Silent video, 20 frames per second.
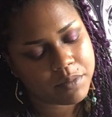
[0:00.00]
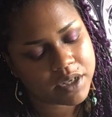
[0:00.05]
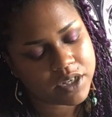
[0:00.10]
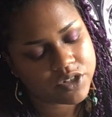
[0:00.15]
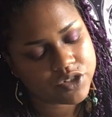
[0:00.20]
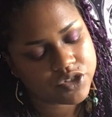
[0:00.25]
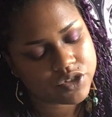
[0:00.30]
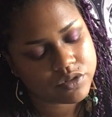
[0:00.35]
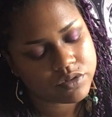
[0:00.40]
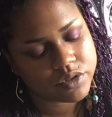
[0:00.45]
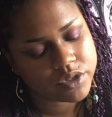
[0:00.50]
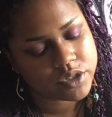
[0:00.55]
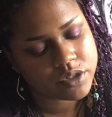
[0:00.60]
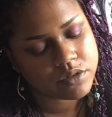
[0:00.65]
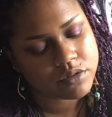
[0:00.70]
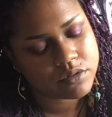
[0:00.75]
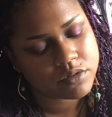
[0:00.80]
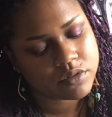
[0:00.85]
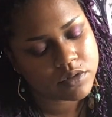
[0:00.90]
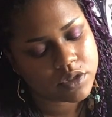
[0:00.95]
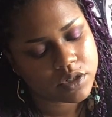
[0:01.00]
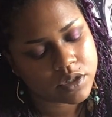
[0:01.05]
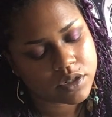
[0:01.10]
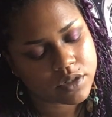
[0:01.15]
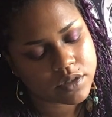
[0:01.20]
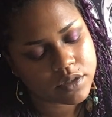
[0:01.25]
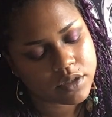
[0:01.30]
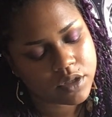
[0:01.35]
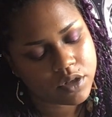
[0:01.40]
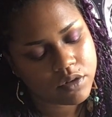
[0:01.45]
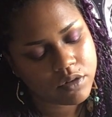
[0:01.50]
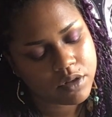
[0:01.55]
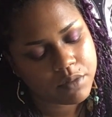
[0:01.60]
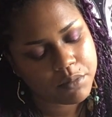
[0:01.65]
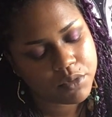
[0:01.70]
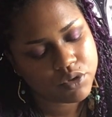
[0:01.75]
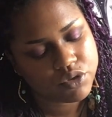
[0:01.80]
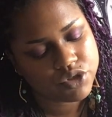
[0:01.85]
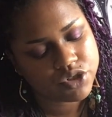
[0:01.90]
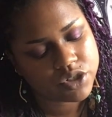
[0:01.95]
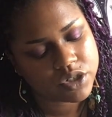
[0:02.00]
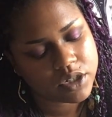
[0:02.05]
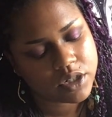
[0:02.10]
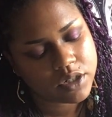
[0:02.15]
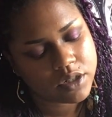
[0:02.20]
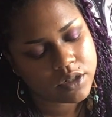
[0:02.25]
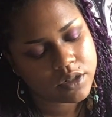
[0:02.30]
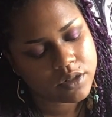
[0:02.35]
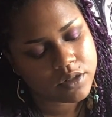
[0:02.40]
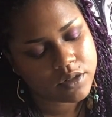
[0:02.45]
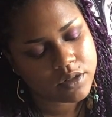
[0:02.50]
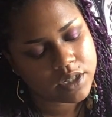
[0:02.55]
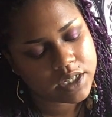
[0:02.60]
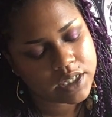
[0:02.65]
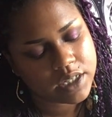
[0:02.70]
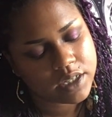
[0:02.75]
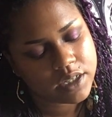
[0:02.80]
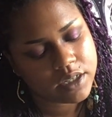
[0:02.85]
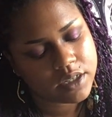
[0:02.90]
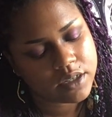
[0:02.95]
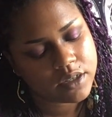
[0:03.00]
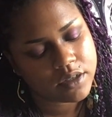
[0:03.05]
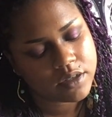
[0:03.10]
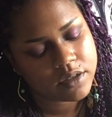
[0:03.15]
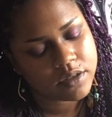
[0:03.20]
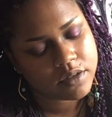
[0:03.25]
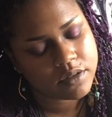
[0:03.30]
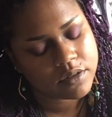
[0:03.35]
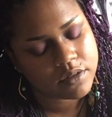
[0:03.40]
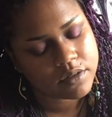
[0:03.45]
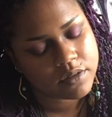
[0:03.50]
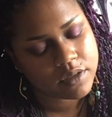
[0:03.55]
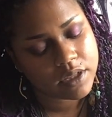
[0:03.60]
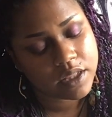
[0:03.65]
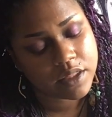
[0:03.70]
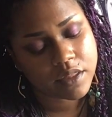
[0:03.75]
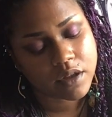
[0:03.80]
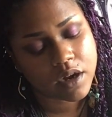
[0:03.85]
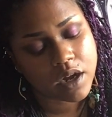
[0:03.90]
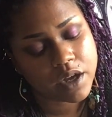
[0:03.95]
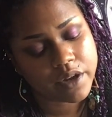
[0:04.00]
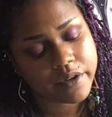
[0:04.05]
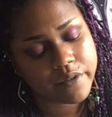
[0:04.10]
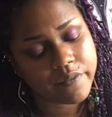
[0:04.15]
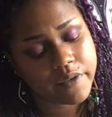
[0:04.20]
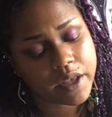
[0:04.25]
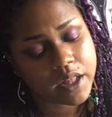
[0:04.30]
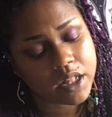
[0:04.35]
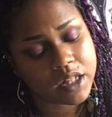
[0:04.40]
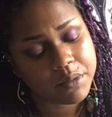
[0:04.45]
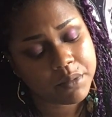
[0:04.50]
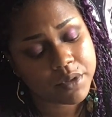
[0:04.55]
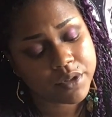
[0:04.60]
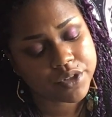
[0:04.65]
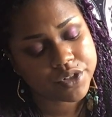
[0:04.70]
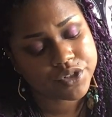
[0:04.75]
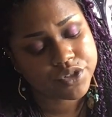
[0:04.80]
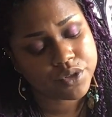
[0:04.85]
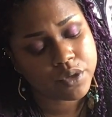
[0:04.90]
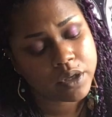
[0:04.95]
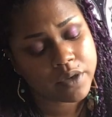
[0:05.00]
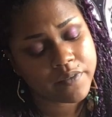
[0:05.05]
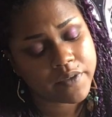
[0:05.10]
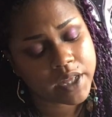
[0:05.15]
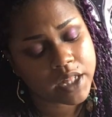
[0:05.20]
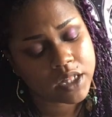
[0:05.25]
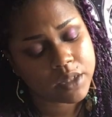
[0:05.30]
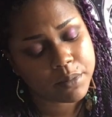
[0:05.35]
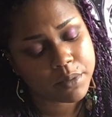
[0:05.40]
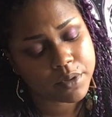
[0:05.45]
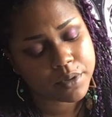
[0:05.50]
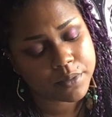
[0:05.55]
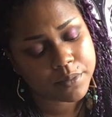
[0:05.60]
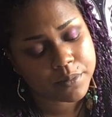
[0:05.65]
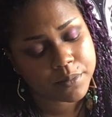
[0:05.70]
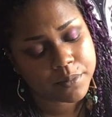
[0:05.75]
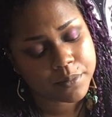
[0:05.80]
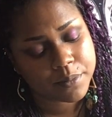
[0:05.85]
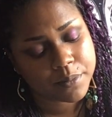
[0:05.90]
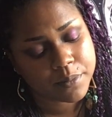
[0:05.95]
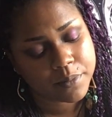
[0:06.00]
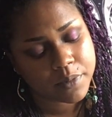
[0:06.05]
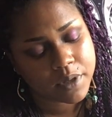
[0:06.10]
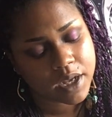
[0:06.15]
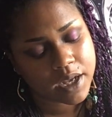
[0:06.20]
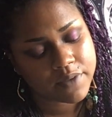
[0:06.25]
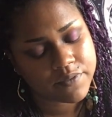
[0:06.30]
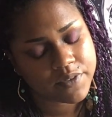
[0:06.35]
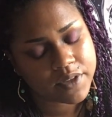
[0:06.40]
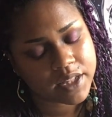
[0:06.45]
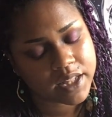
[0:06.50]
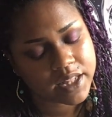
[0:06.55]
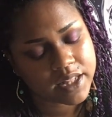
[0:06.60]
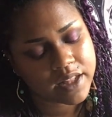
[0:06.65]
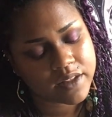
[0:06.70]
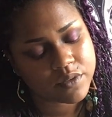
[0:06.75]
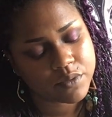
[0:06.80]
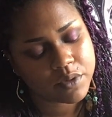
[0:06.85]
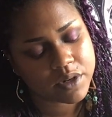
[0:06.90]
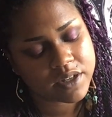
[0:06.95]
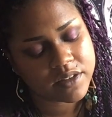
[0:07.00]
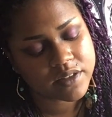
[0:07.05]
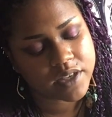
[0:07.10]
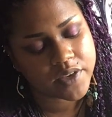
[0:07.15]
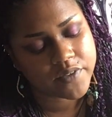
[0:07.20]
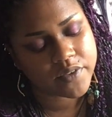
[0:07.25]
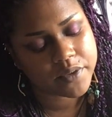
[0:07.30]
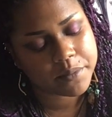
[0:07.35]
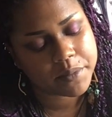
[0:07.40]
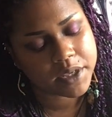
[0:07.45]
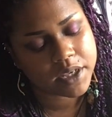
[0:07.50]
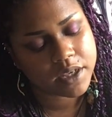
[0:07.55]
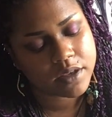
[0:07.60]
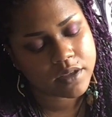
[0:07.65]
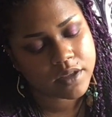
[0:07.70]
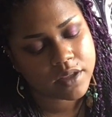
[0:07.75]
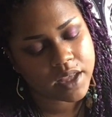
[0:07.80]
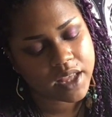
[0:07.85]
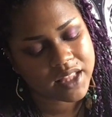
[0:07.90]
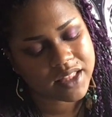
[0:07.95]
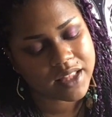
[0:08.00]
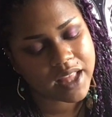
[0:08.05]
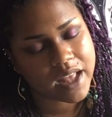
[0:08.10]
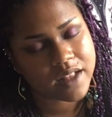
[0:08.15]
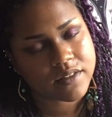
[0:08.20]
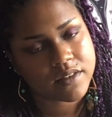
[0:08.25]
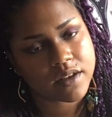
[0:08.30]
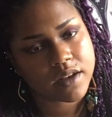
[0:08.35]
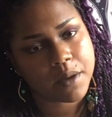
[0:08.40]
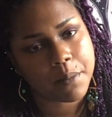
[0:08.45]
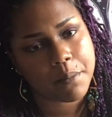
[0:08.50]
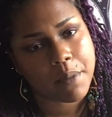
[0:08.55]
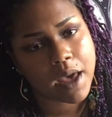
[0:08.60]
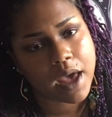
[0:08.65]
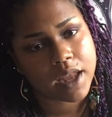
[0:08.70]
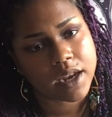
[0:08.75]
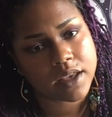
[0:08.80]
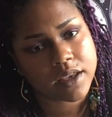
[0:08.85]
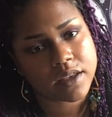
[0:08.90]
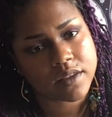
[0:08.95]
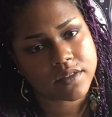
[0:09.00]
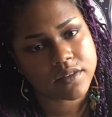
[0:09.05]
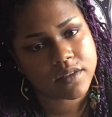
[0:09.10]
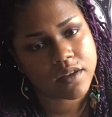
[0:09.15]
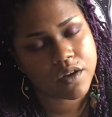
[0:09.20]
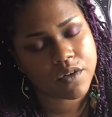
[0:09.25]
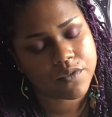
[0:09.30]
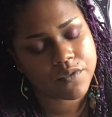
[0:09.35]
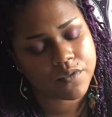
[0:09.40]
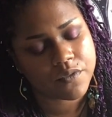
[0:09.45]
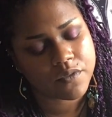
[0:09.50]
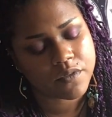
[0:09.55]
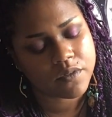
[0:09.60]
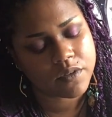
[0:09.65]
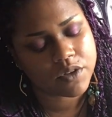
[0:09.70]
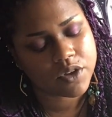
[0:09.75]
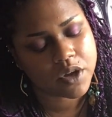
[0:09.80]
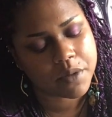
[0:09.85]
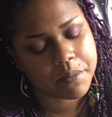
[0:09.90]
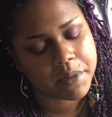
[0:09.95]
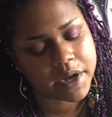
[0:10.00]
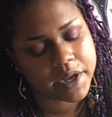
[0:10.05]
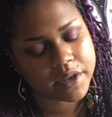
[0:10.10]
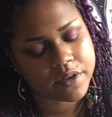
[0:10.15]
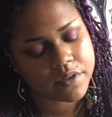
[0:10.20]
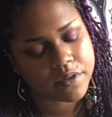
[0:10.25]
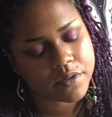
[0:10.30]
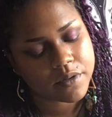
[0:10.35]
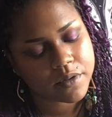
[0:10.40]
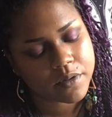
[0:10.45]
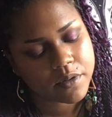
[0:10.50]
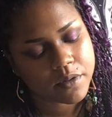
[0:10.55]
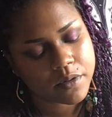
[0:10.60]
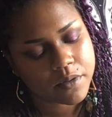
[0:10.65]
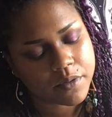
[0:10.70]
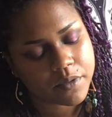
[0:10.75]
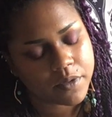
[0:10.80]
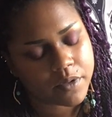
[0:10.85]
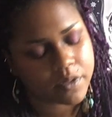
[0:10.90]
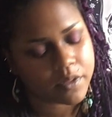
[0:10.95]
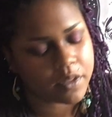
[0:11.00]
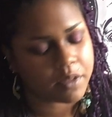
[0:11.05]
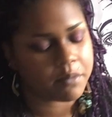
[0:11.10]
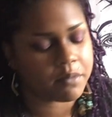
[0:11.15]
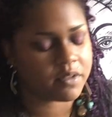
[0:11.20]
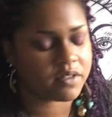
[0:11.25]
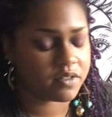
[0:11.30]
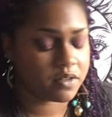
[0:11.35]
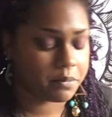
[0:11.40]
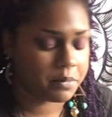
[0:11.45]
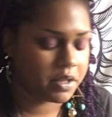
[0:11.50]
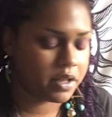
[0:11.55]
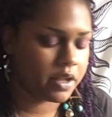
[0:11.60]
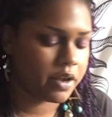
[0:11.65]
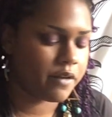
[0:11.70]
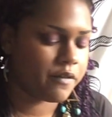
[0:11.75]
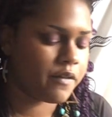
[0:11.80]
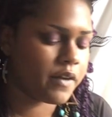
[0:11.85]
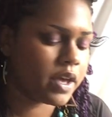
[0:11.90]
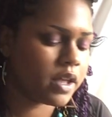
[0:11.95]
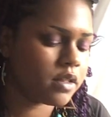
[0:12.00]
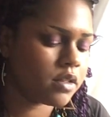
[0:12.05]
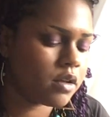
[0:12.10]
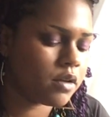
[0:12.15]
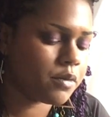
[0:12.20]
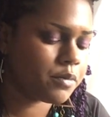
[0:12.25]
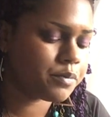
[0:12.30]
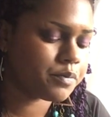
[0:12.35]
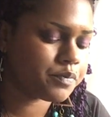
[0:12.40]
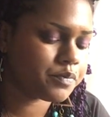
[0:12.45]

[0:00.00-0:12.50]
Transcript: because you know you're a little emotionally either unavailable or too available. I feel like that's what it's giving me, and that's combating itself in your mind. Let me clarify it though.